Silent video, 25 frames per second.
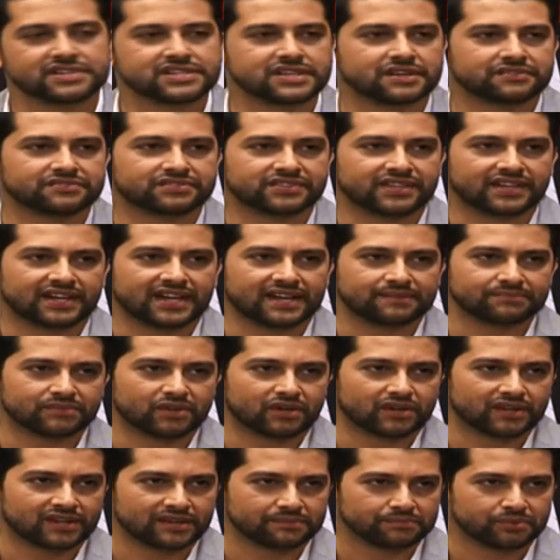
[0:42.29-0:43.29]
which I've said I'm
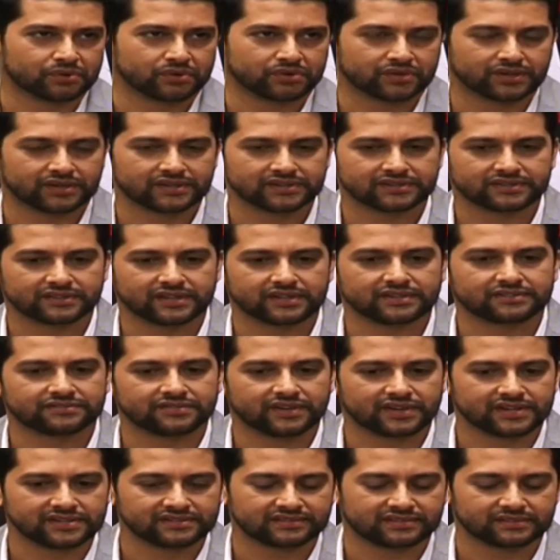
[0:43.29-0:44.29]
not a hypocrite is, is
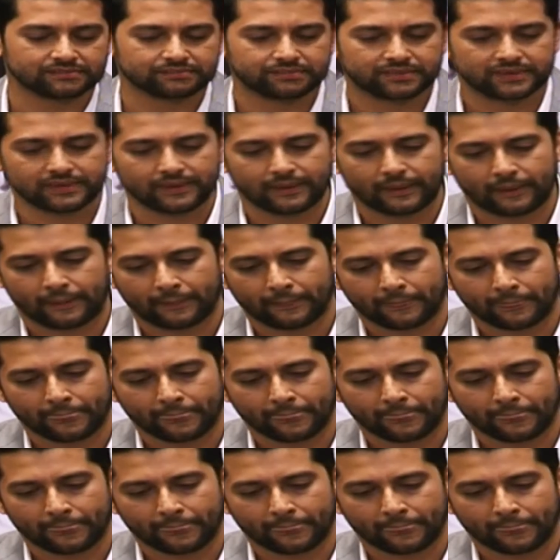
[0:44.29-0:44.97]
very simple.